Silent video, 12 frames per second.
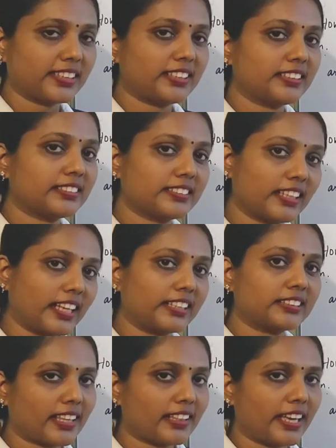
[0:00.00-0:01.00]
this is the
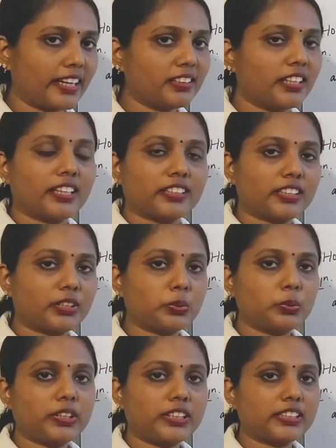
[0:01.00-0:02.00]
last number? That the
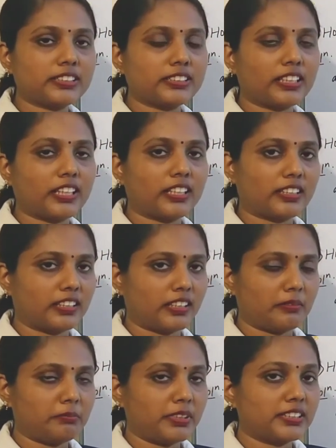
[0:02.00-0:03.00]
2 digits
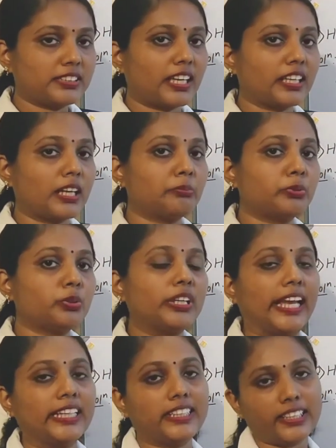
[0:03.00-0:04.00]
numbers are up to
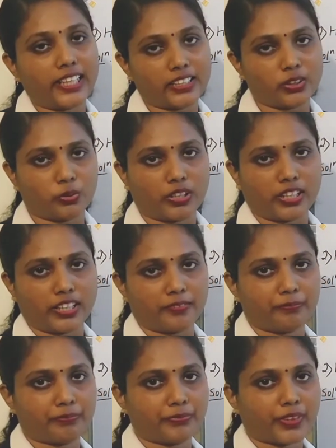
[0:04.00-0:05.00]
99 only,
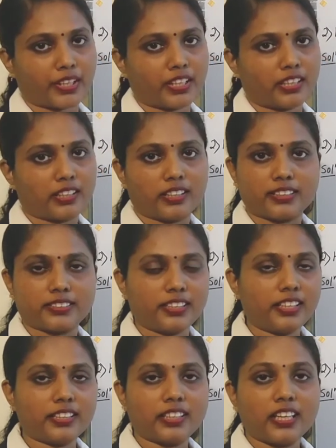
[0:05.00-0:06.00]
isn't
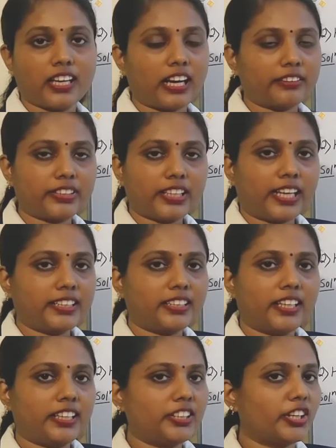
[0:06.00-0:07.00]
it? After
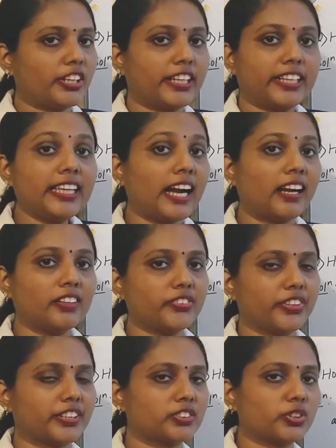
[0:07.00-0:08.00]
99 you are getting
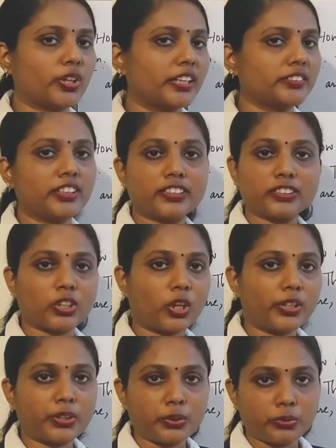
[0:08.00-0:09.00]
100. So 100 is
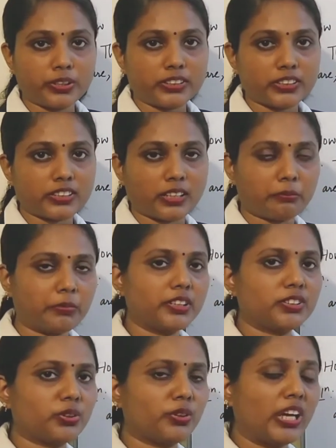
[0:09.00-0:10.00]
not a 2 digit number.
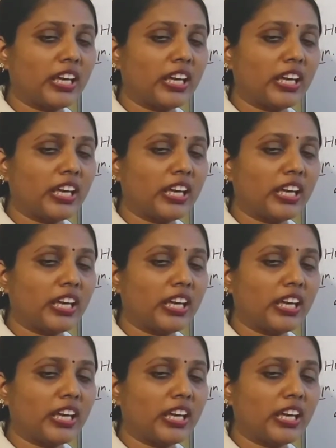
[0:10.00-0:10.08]
So